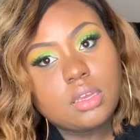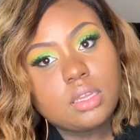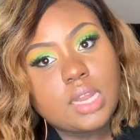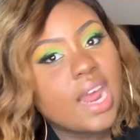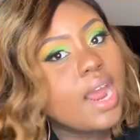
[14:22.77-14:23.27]

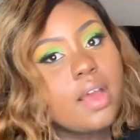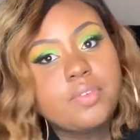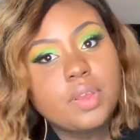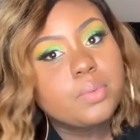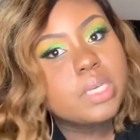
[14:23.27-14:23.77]
That
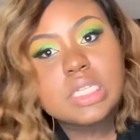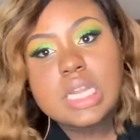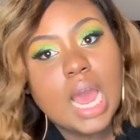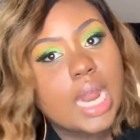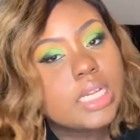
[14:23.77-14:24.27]
outfit was
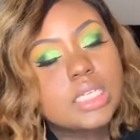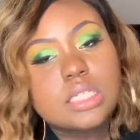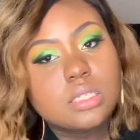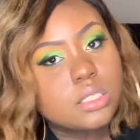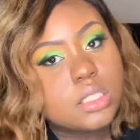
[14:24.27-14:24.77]
not it,
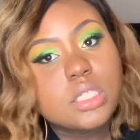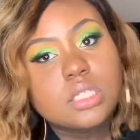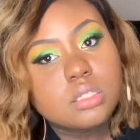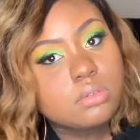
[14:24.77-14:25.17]
sis.